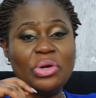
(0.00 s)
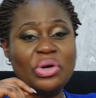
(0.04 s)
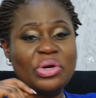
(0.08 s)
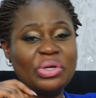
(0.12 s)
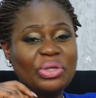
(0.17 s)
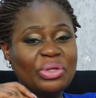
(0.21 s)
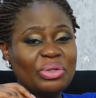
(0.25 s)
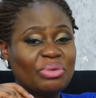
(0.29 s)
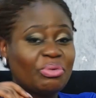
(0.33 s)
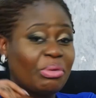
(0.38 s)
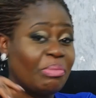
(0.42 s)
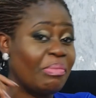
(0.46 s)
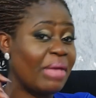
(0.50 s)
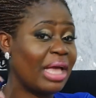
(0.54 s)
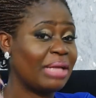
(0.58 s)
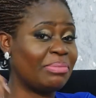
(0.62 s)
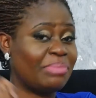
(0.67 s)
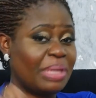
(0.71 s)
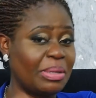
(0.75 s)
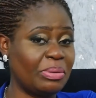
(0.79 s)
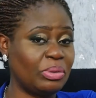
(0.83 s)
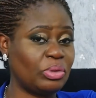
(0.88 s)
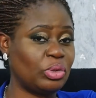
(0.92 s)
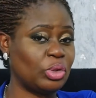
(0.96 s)
knows, we might
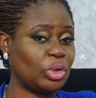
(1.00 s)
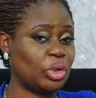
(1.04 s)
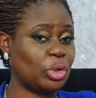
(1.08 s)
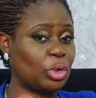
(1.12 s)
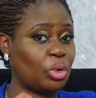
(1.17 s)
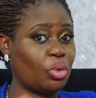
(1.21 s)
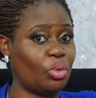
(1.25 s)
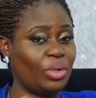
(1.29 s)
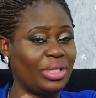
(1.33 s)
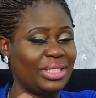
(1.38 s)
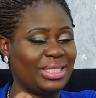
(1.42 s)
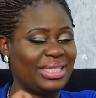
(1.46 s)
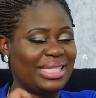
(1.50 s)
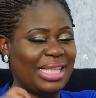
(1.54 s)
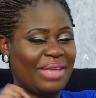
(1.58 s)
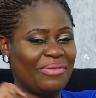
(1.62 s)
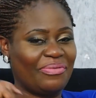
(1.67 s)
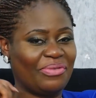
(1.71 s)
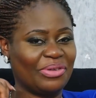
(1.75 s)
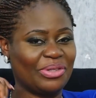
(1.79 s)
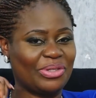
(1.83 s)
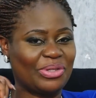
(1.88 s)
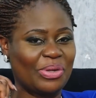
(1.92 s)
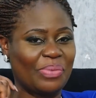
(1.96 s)
be able to squeeze them
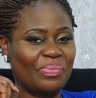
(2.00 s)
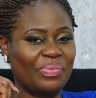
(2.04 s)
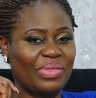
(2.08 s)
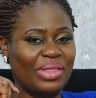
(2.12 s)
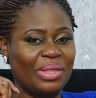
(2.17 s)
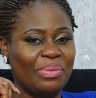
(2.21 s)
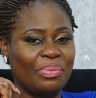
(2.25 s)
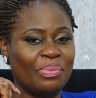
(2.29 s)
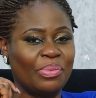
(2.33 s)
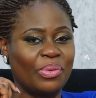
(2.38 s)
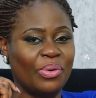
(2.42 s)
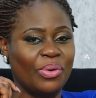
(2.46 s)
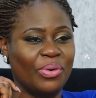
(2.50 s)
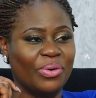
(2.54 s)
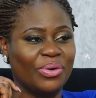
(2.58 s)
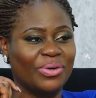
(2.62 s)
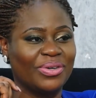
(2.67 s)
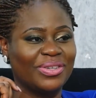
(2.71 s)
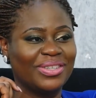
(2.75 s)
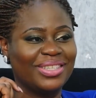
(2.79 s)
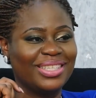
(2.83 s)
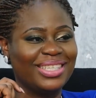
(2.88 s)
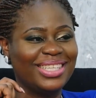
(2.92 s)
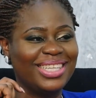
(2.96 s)
for something
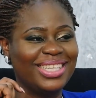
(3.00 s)
more.